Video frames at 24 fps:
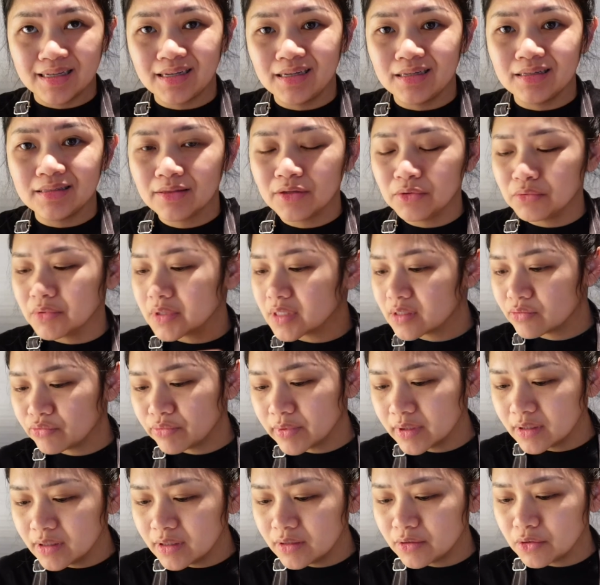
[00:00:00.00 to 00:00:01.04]
date. There was
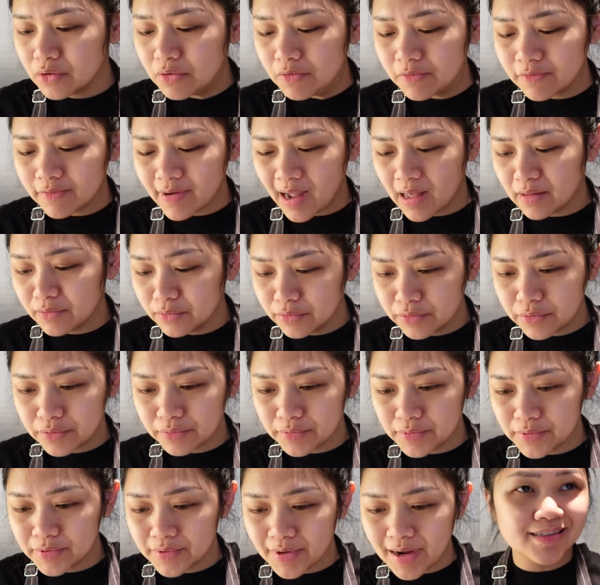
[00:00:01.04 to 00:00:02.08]
really no follow
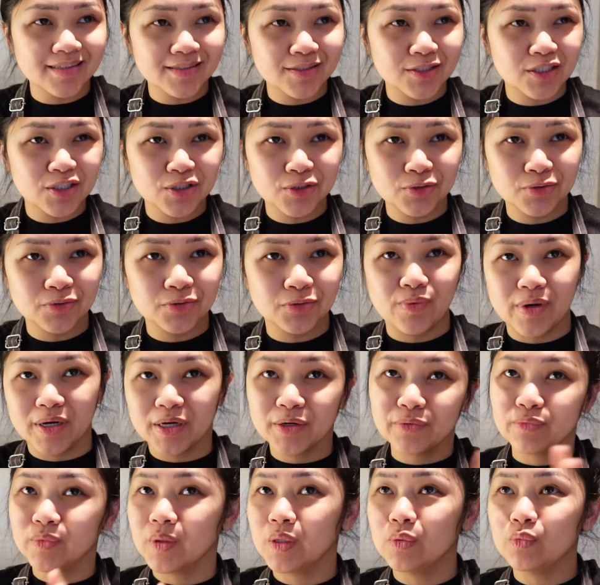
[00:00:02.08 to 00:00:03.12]
through as to
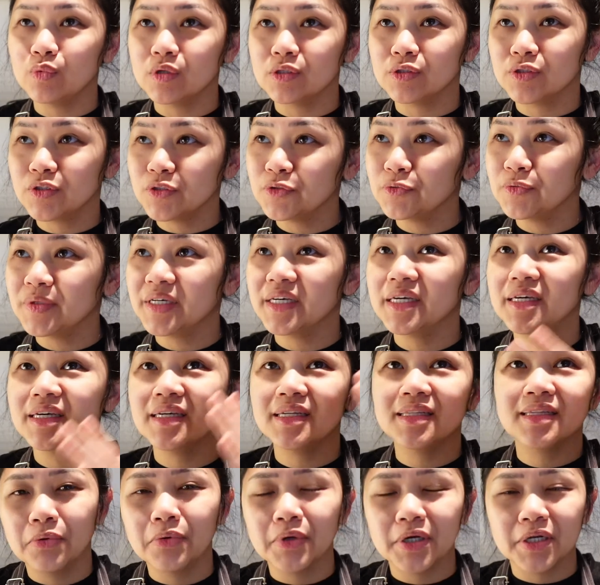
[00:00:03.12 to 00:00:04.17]
where we will do
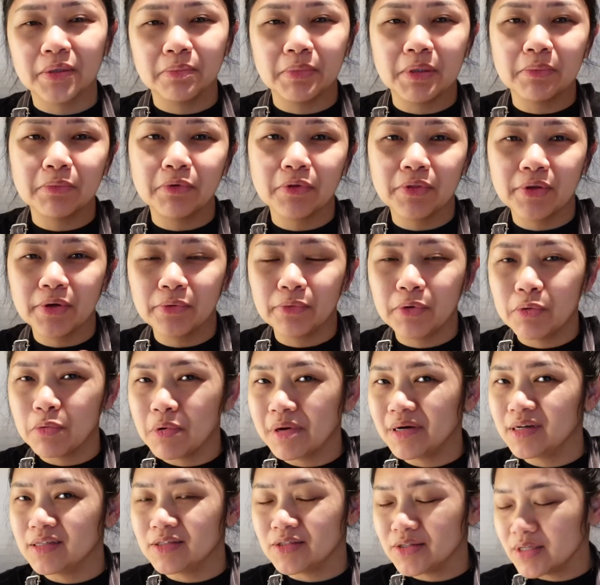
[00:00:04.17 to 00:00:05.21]
it, who are the people that we
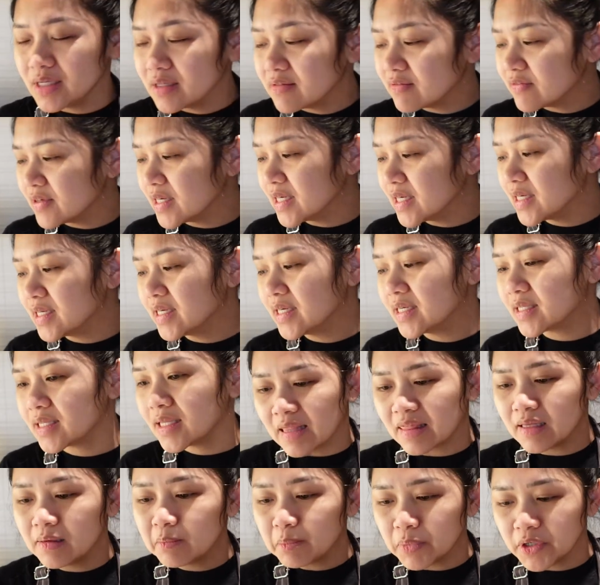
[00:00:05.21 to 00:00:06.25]
wanted to invite. I
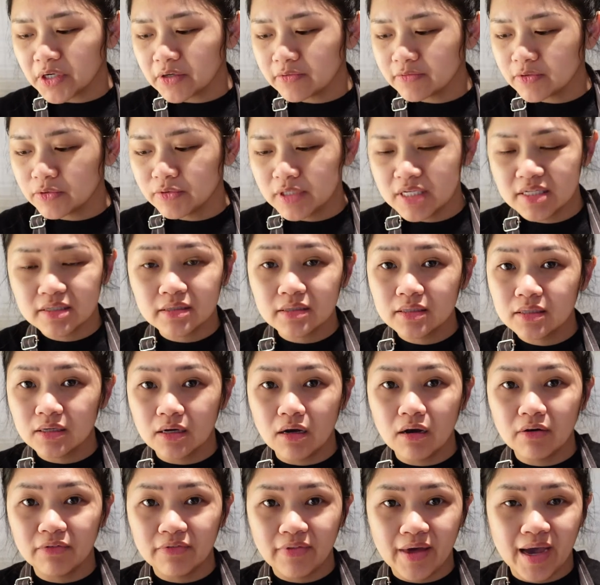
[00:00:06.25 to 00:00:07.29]
think part of the reason
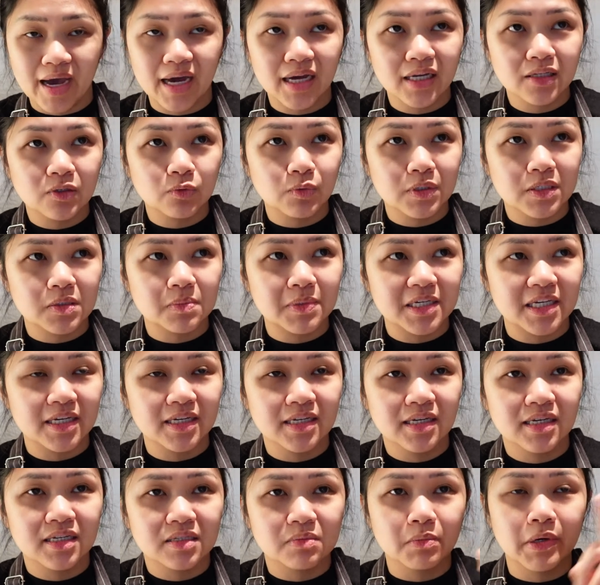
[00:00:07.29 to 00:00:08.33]
of that was
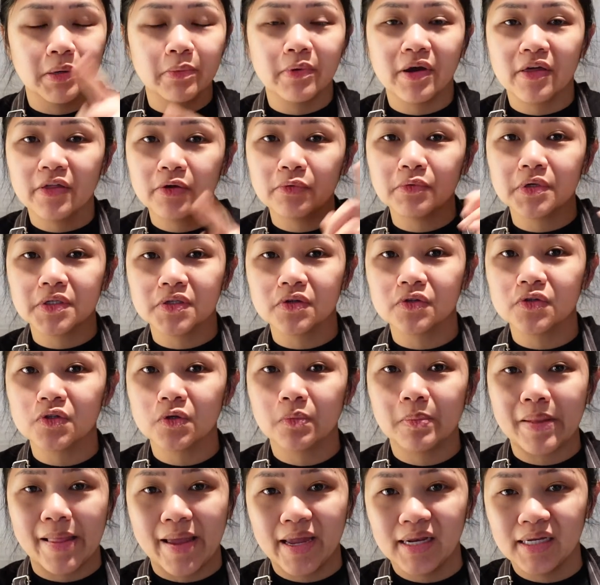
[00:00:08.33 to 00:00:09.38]
because my brother was also
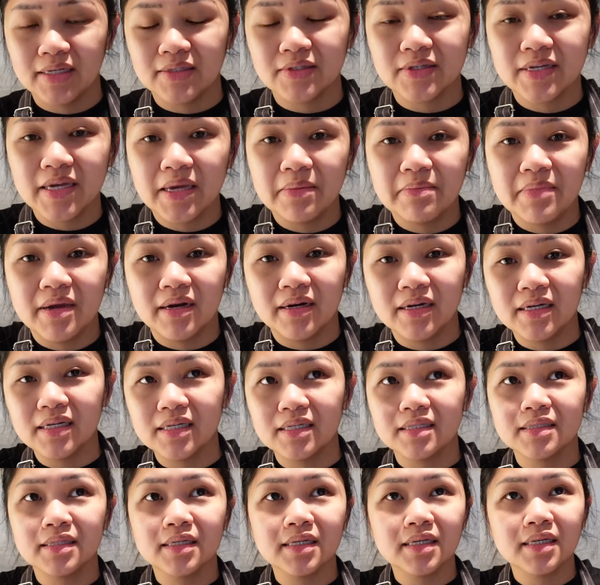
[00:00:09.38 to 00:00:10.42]
planning to get
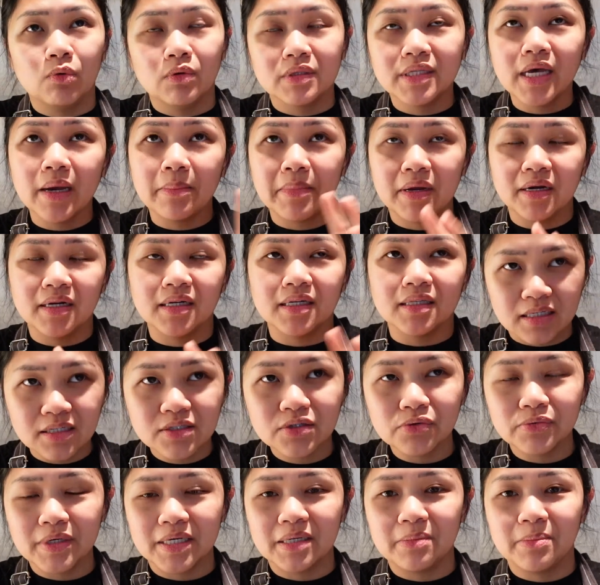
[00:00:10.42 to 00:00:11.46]
married. Well, not married, he's
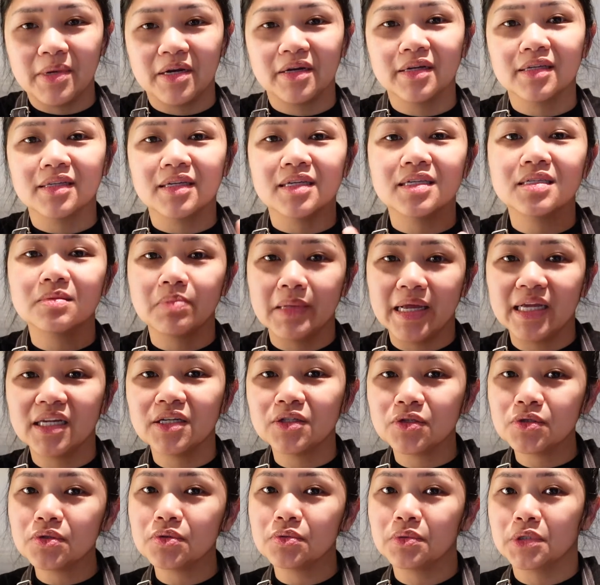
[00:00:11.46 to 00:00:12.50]
already married. He's planning
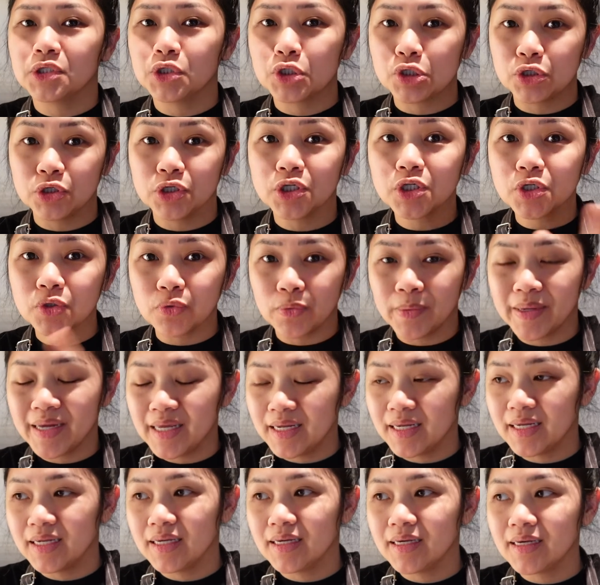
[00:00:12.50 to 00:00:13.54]
to do a church
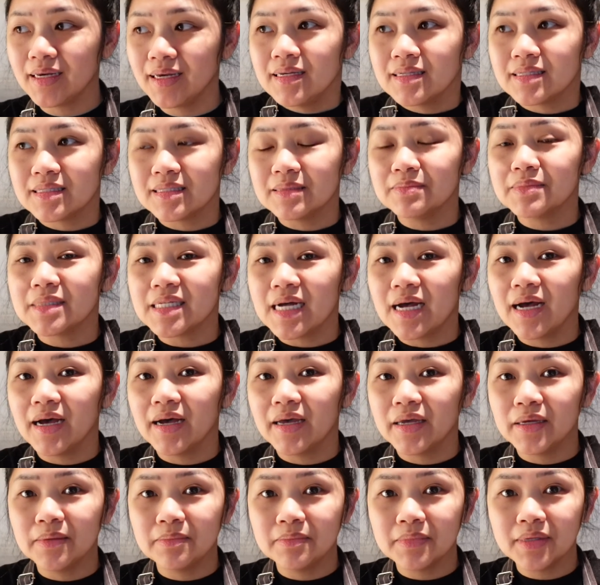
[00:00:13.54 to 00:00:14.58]
wedding
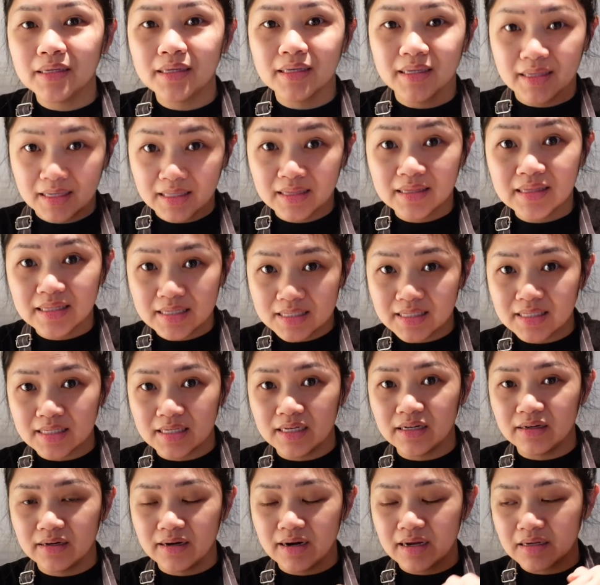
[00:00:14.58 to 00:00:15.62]
sometime this
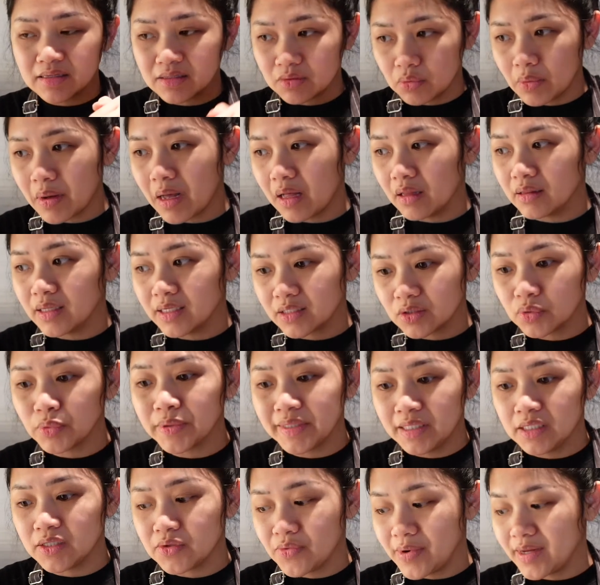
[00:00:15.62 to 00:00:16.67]
year as well, like
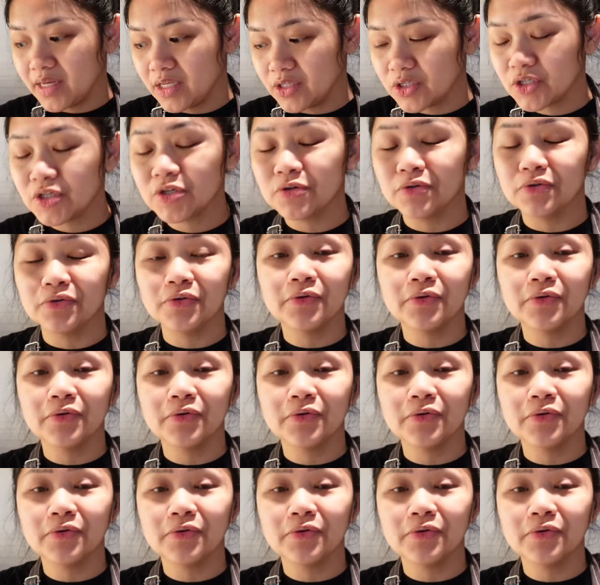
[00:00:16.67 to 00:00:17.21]
2022.